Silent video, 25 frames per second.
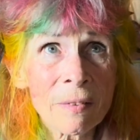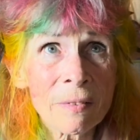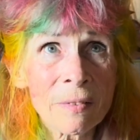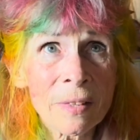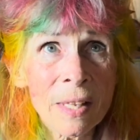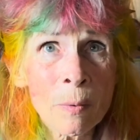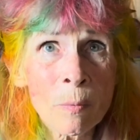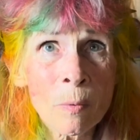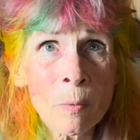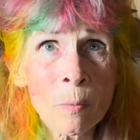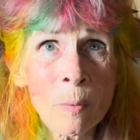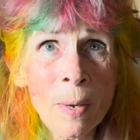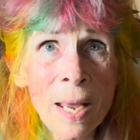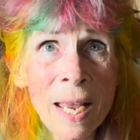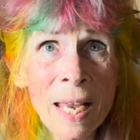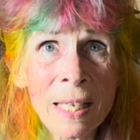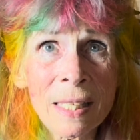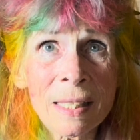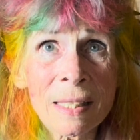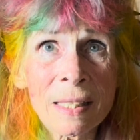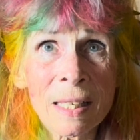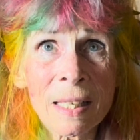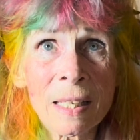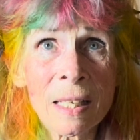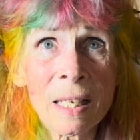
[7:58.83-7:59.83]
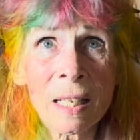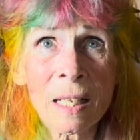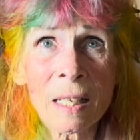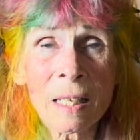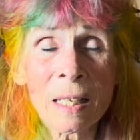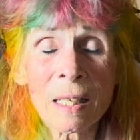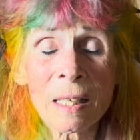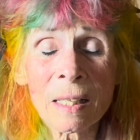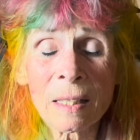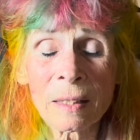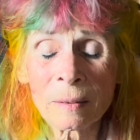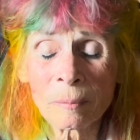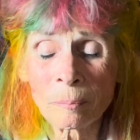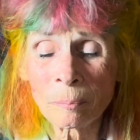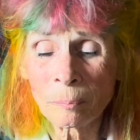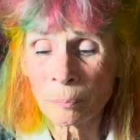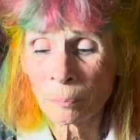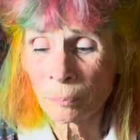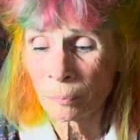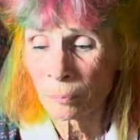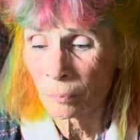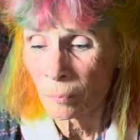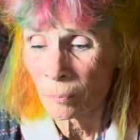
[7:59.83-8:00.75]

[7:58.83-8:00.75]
were raised in an